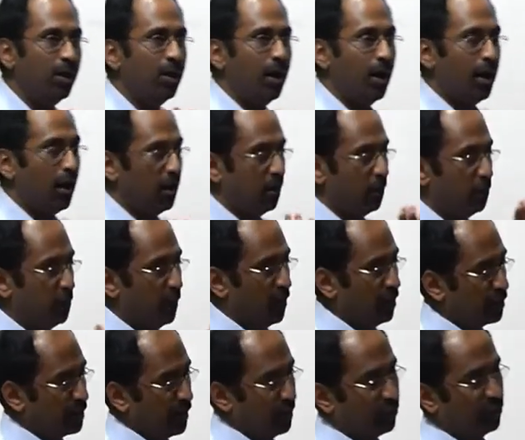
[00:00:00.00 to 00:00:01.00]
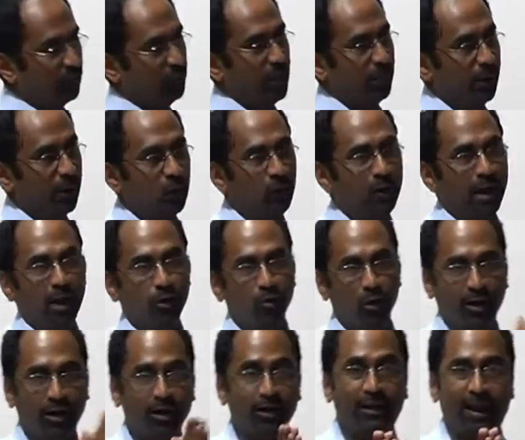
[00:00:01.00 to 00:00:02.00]
kind of people who
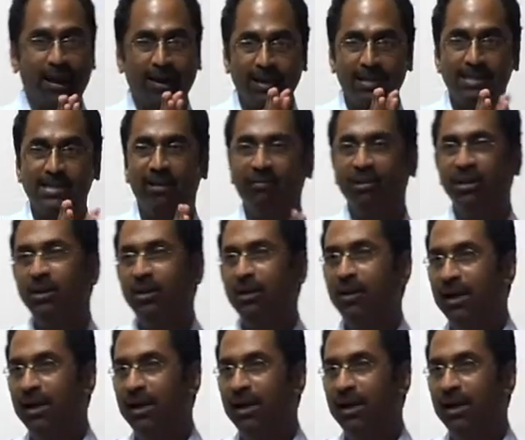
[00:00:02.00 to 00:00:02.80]
graduated in 1970,